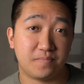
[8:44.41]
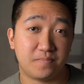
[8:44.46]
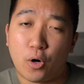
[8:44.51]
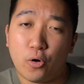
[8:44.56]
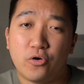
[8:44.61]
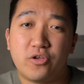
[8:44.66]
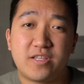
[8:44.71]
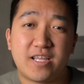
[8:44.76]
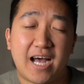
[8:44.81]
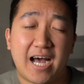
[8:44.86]

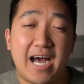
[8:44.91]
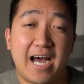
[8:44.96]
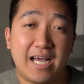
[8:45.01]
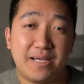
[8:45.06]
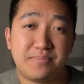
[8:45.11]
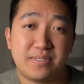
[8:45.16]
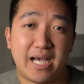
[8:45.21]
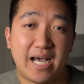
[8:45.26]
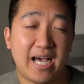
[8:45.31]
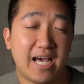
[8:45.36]
Both
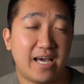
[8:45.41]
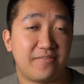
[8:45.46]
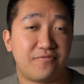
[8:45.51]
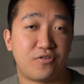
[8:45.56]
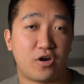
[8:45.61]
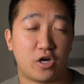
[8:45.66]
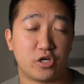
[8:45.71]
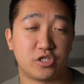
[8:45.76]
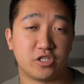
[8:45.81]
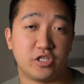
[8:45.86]
times I had
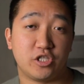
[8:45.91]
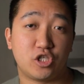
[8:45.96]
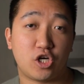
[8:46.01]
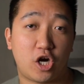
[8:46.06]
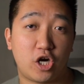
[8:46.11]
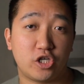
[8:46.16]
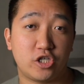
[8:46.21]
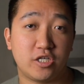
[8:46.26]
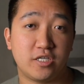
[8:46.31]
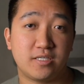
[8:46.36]
fraudulent
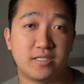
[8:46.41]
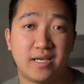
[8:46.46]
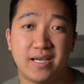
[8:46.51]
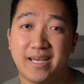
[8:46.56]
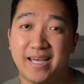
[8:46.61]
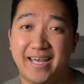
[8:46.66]
charges,